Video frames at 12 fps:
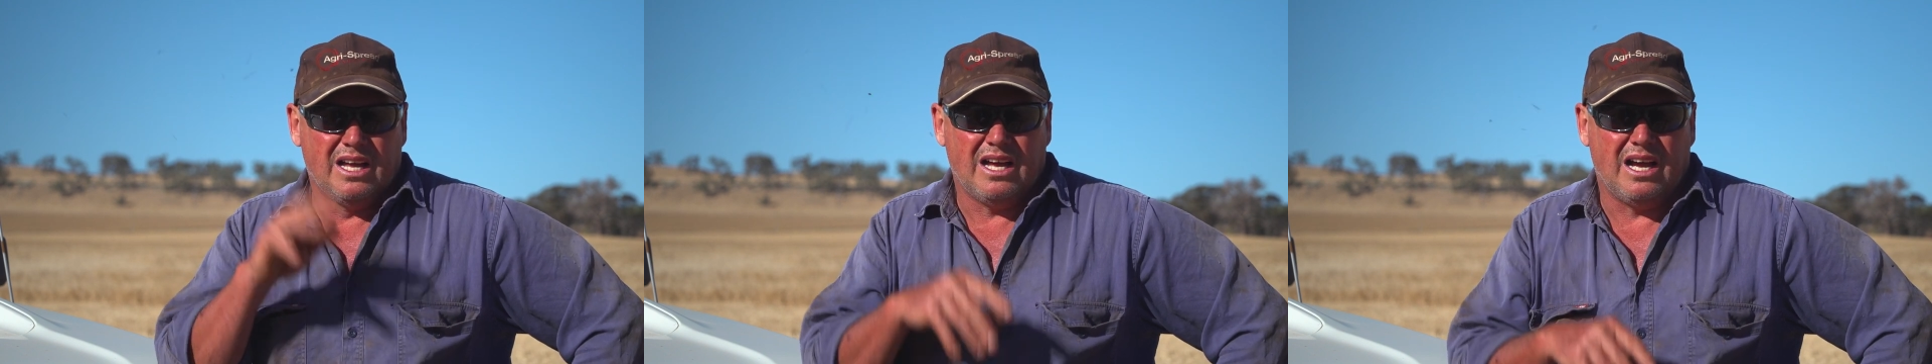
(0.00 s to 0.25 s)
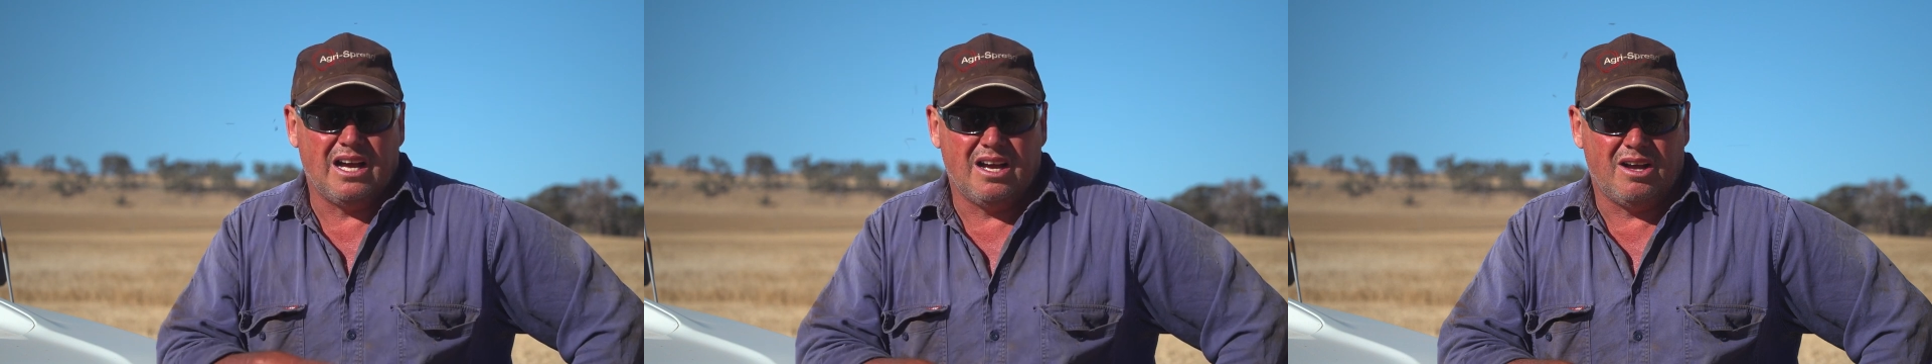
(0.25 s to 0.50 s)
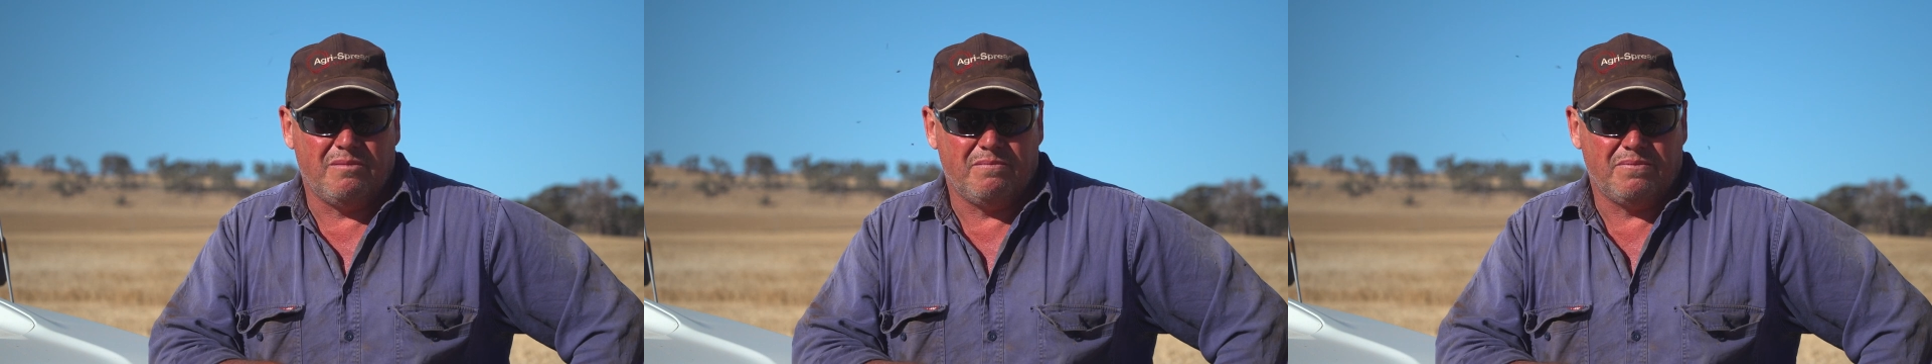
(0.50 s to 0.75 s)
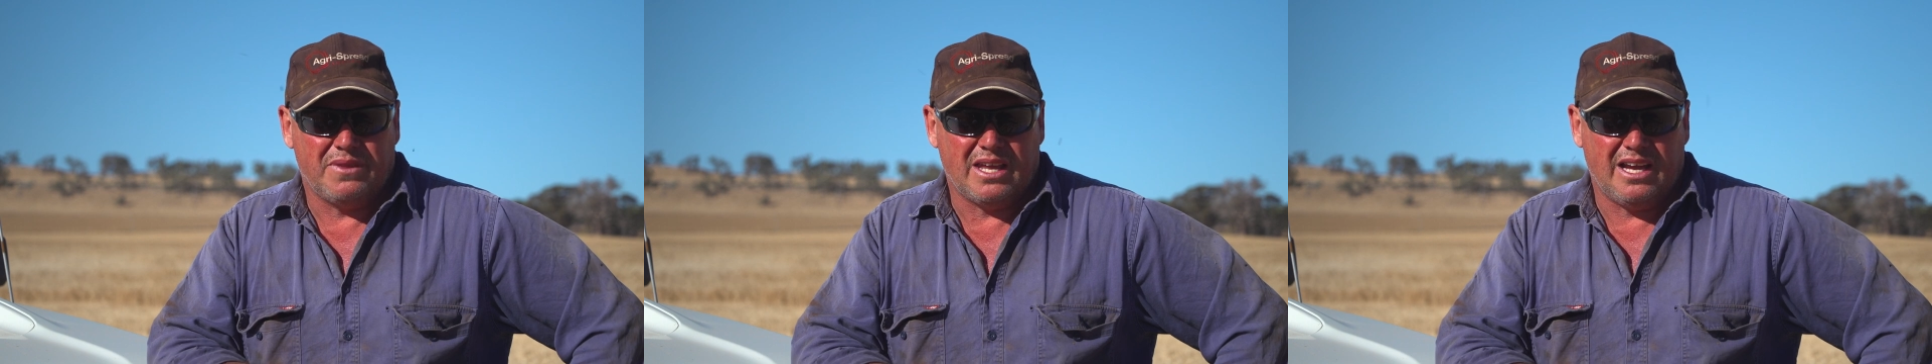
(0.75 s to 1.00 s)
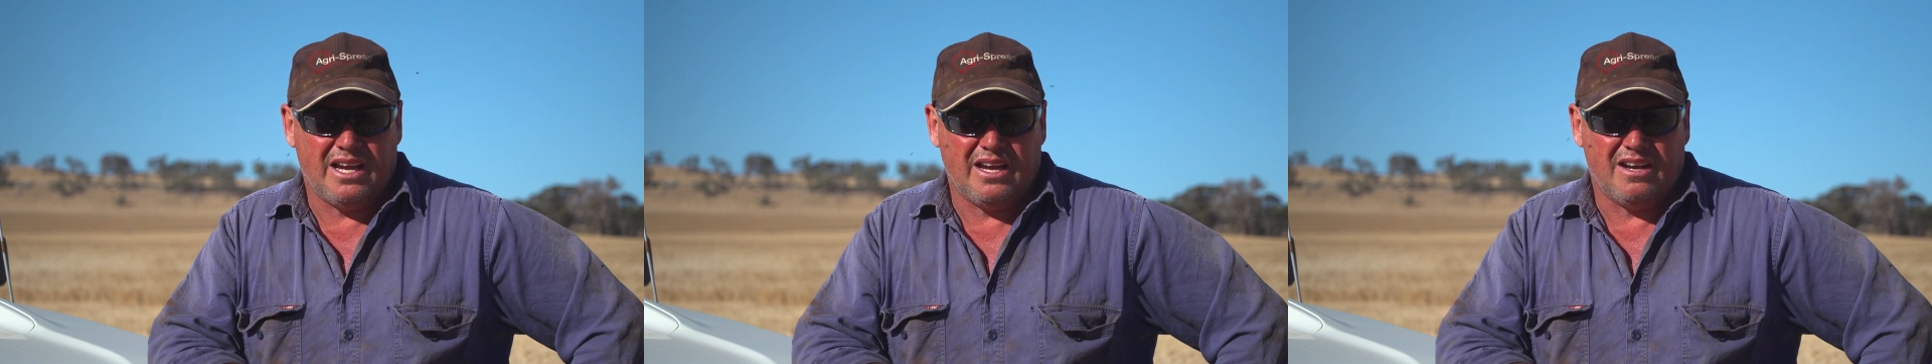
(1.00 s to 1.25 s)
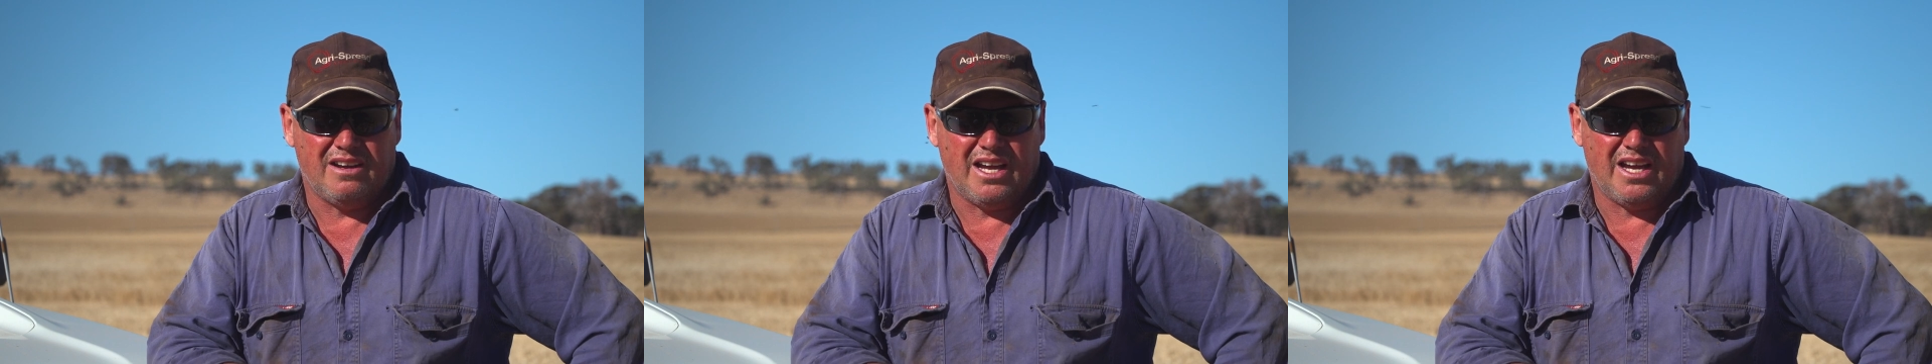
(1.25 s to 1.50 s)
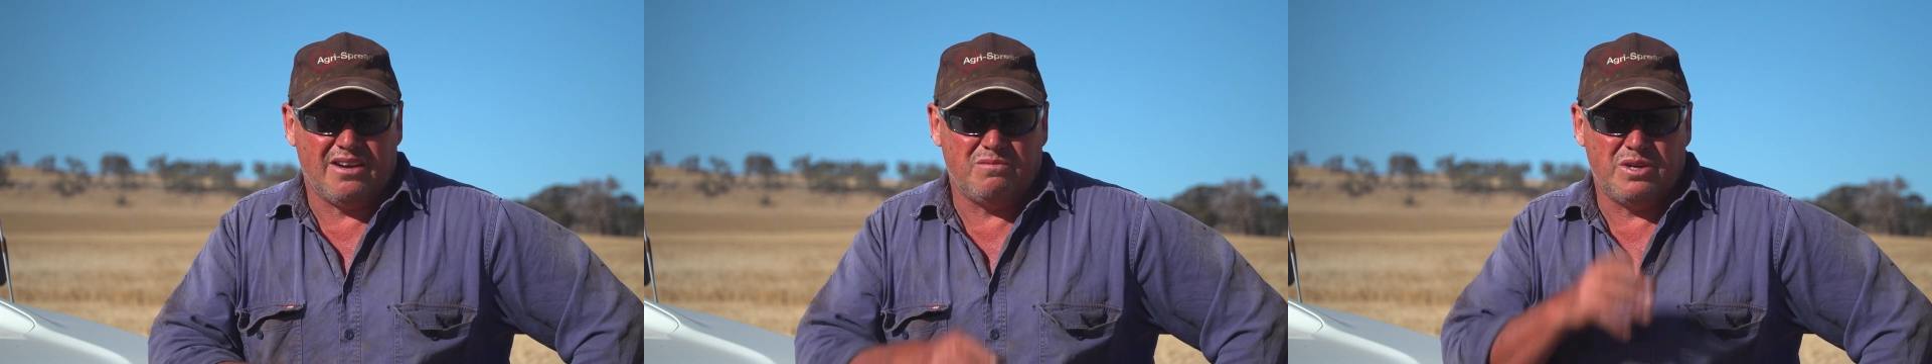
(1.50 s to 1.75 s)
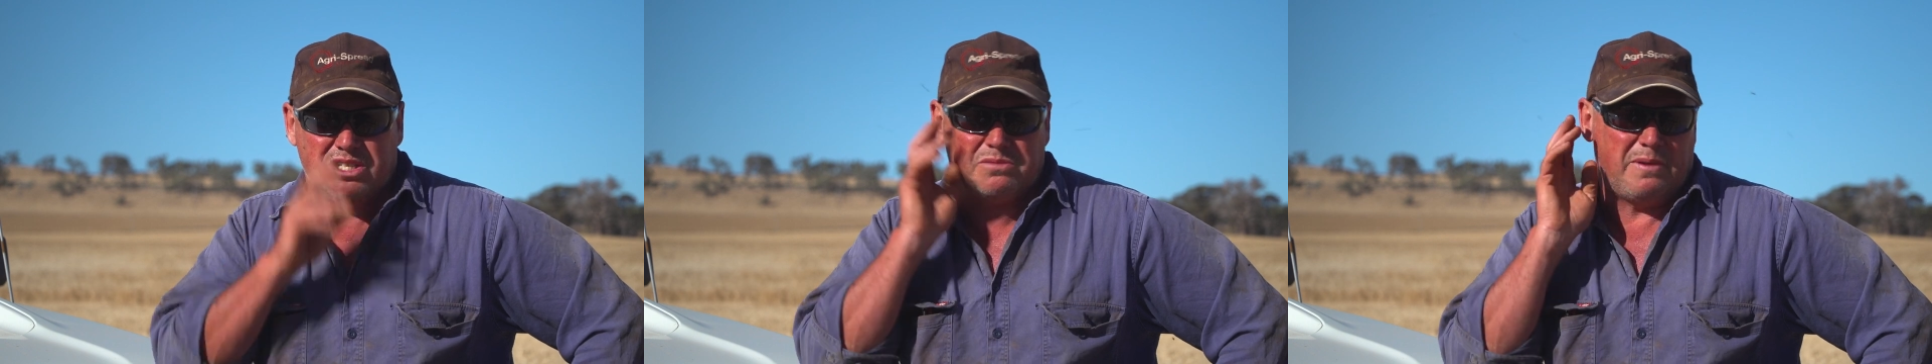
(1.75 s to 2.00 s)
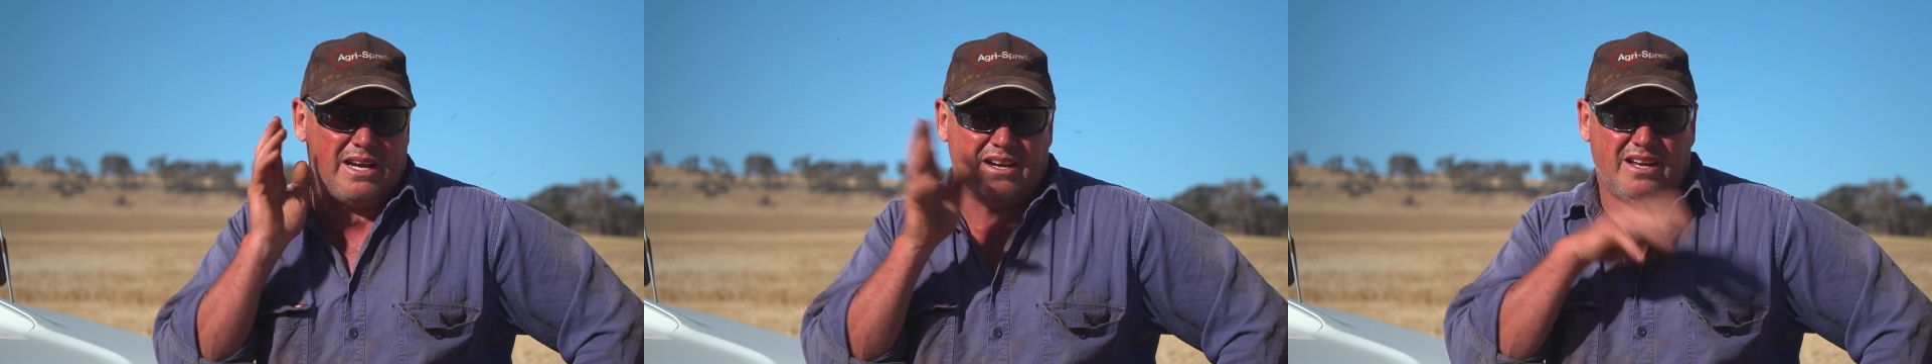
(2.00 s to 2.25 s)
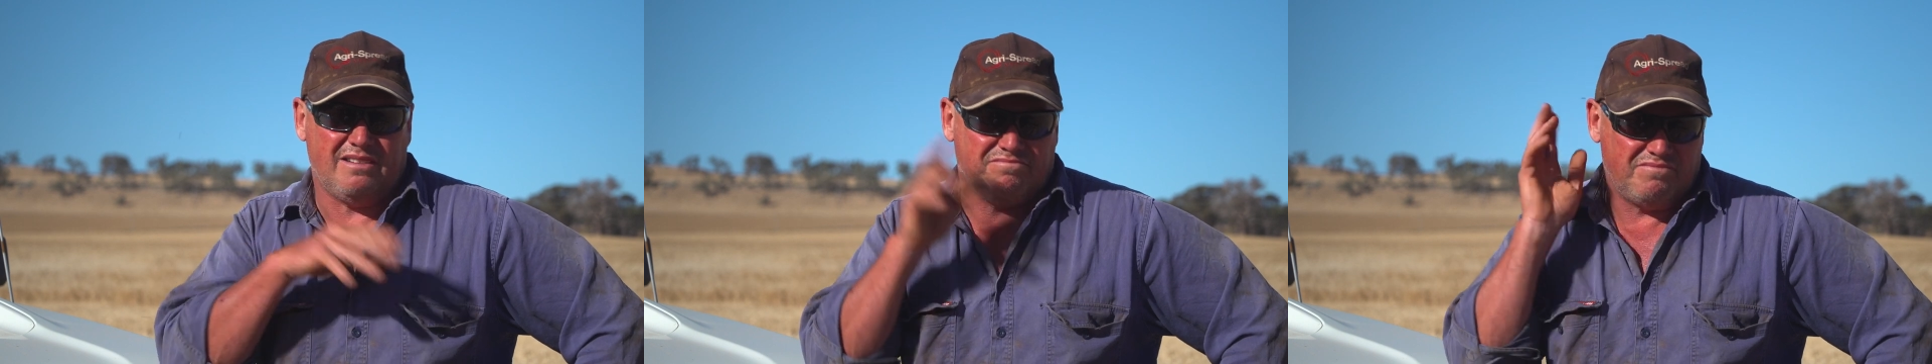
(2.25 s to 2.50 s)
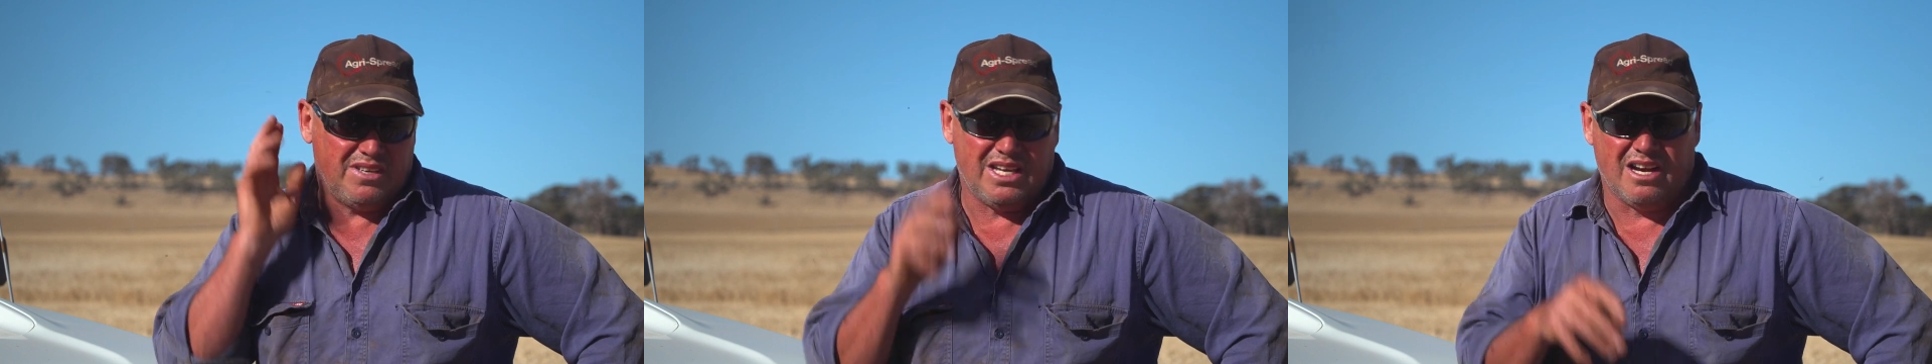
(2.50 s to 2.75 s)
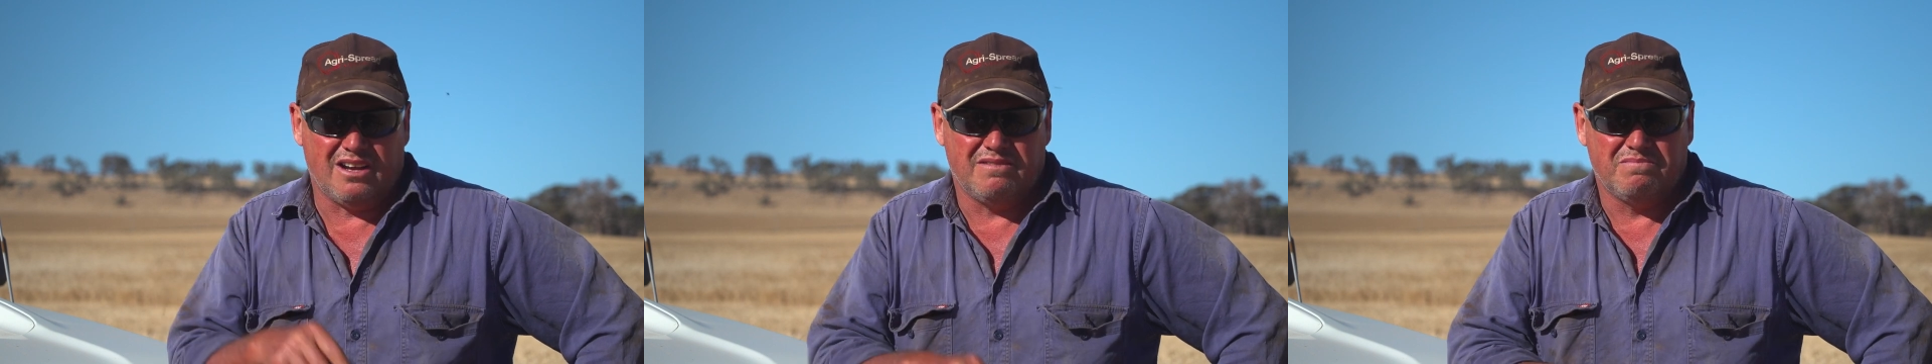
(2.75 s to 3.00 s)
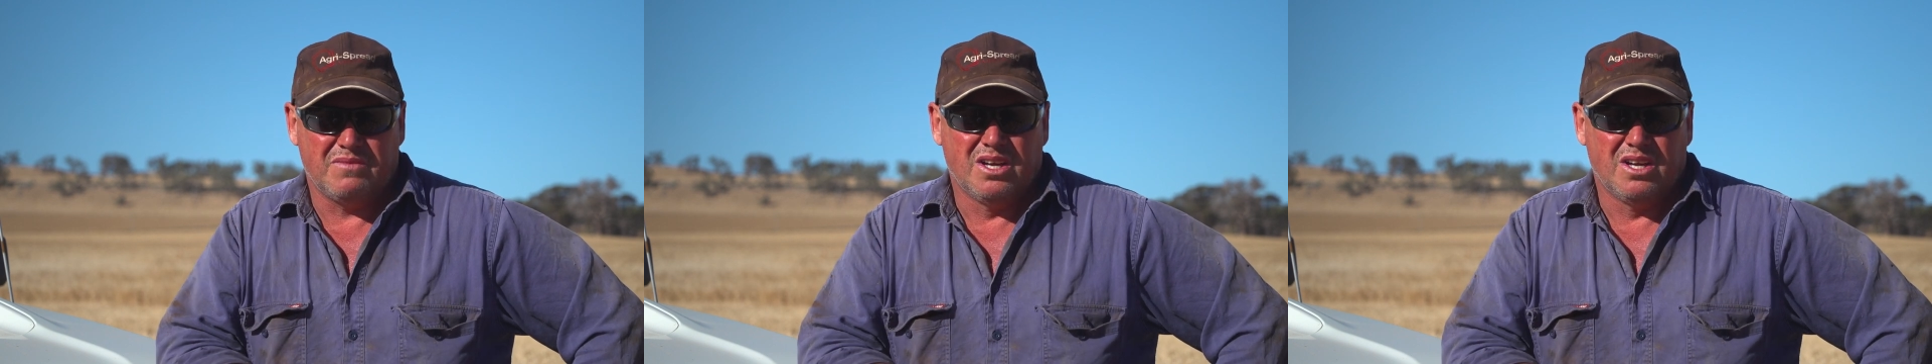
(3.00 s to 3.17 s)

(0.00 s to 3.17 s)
and we're spending, you know,